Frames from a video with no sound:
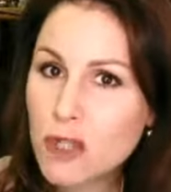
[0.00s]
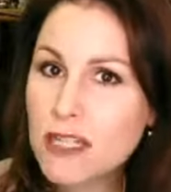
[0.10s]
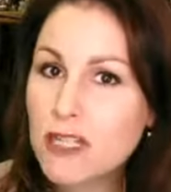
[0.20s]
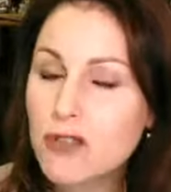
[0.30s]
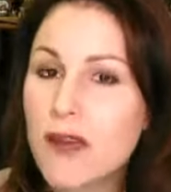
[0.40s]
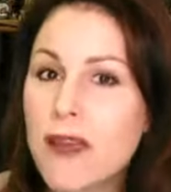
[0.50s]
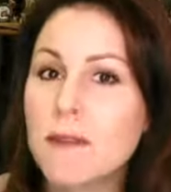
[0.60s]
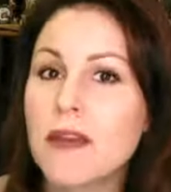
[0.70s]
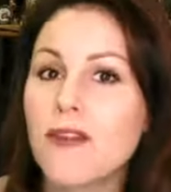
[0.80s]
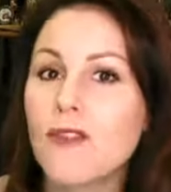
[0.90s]
to rent
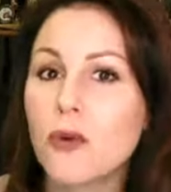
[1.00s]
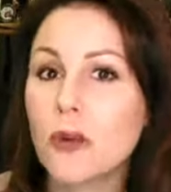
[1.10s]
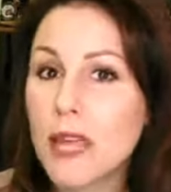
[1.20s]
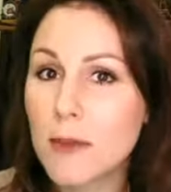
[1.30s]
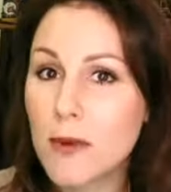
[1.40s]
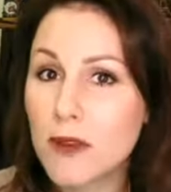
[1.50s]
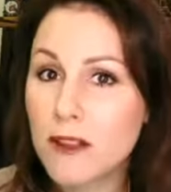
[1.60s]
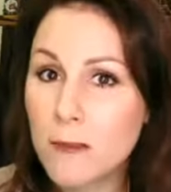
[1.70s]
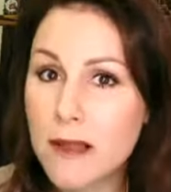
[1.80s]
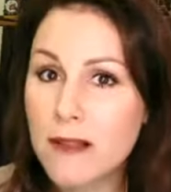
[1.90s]
because you want to keep your
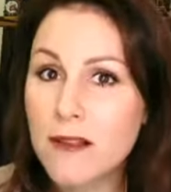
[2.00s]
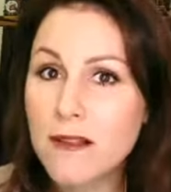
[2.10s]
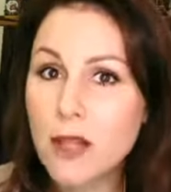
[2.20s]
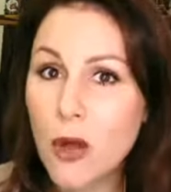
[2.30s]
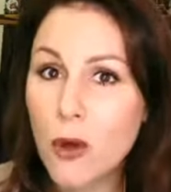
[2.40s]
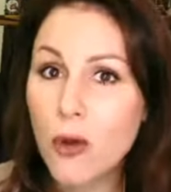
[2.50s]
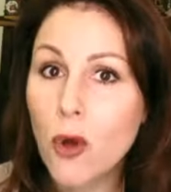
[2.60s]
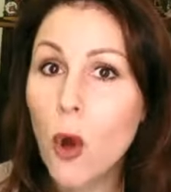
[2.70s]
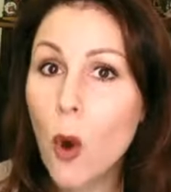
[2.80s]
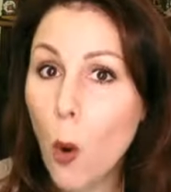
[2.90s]
expenses low
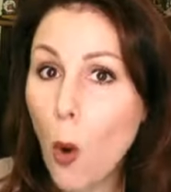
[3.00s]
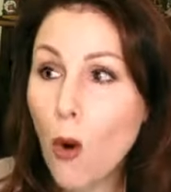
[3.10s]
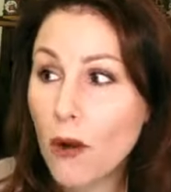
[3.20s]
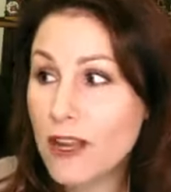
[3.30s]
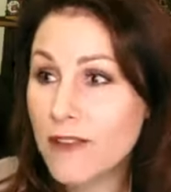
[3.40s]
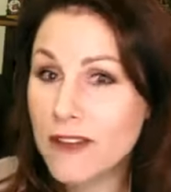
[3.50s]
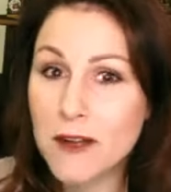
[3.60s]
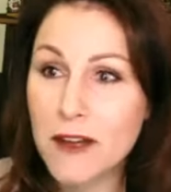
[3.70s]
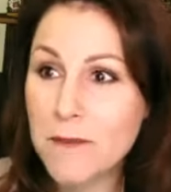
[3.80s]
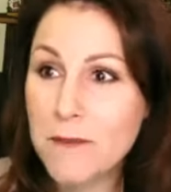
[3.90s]
or live in
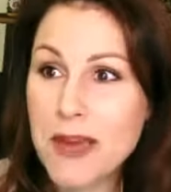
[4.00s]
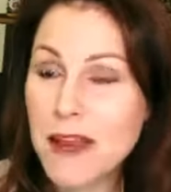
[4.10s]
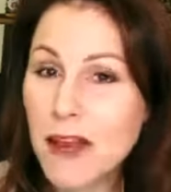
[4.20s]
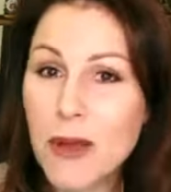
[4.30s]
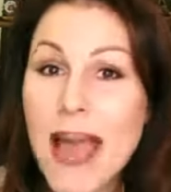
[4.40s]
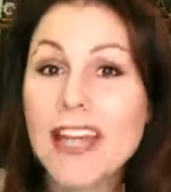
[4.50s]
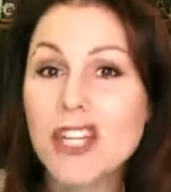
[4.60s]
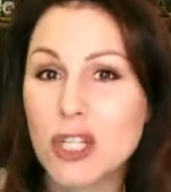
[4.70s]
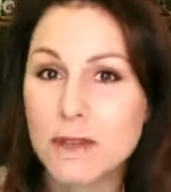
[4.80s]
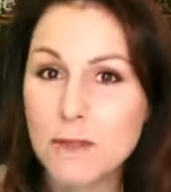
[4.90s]
a, a better
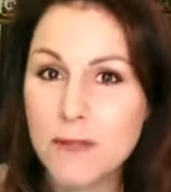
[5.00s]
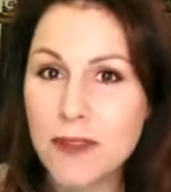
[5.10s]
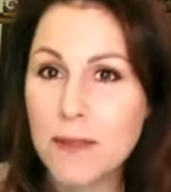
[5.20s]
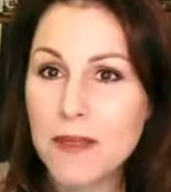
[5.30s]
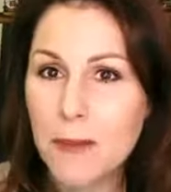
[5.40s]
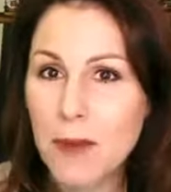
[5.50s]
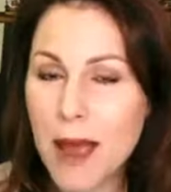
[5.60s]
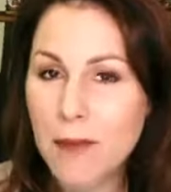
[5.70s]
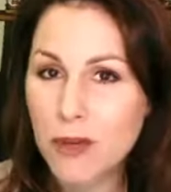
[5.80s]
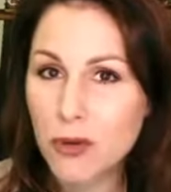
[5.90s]
location, something that
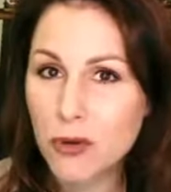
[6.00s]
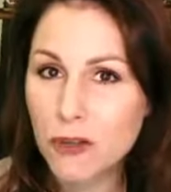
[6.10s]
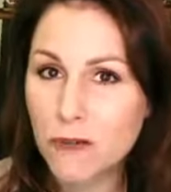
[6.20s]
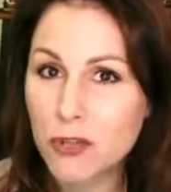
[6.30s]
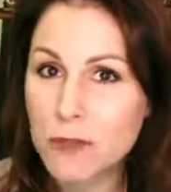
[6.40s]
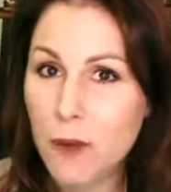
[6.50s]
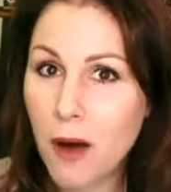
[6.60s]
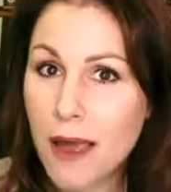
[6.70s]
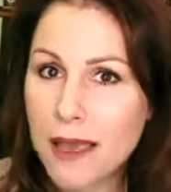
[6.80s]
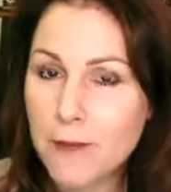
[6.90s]
perhaps you couldn't afford to
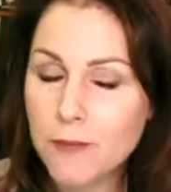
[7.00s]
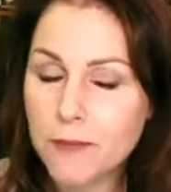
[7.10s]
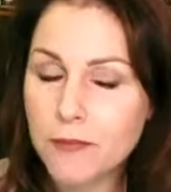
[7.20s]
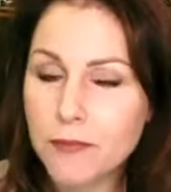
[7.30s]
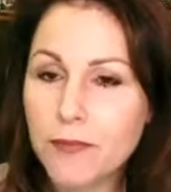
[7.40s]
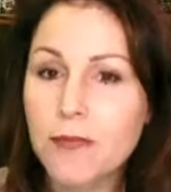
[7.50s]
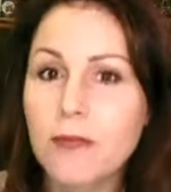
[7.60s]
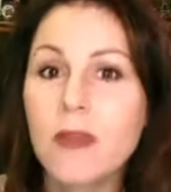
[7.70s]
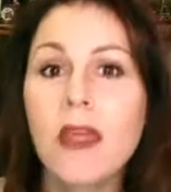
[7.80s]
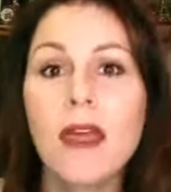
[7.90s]
buy in,
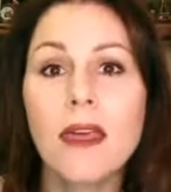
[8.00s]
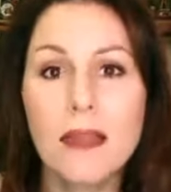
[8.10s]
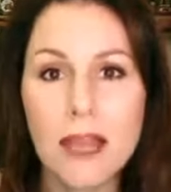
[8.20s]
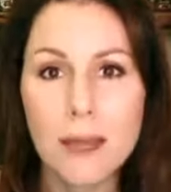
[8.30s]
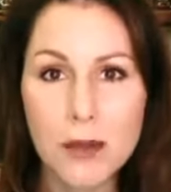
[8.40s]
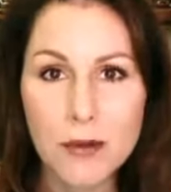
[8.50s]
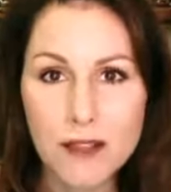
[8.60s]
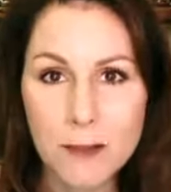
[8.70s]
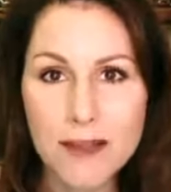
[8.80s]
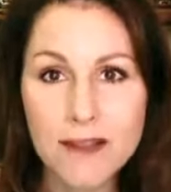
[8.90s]
Keeping your
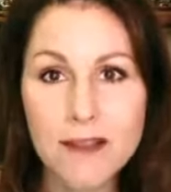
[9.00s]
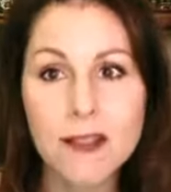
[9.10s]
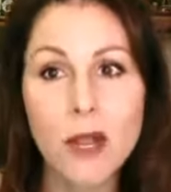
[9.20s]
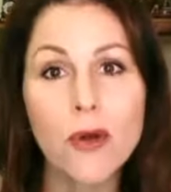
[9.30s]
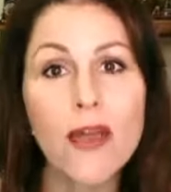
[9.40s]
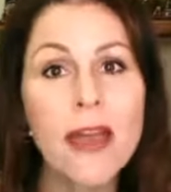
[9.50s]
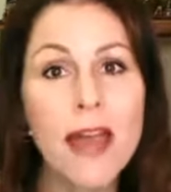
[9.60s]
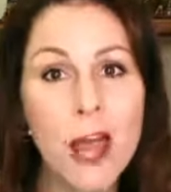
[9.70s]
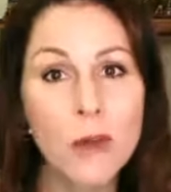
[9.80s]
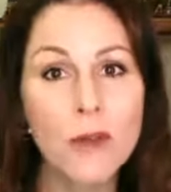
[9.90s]
expenses low
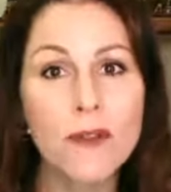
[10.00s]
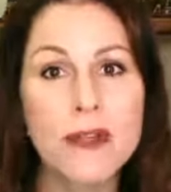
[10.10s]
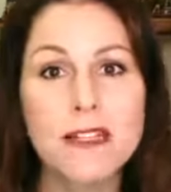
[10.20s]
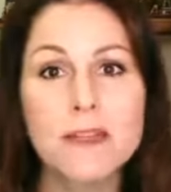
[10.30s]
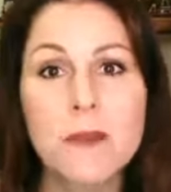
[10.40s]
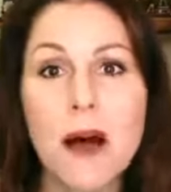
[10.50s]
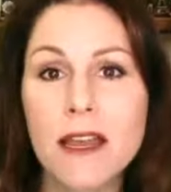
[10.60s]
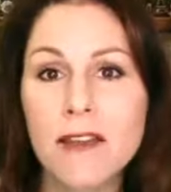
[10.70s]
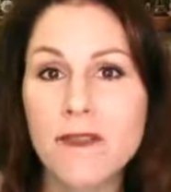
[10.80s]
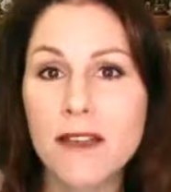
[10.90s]
helps you then to buy
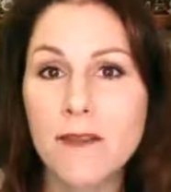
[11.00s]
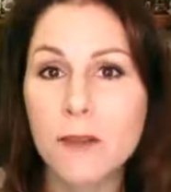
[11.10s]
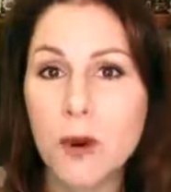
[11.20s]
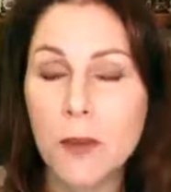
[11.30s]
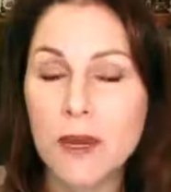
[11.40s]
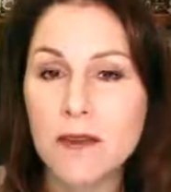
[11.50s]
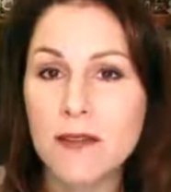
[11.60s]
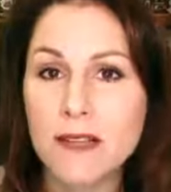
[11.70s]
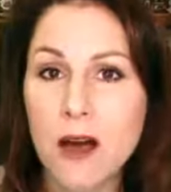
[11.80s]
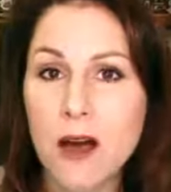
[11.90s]
an investment property on the
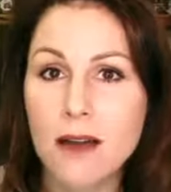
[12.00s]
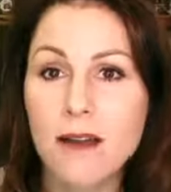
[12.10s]
side.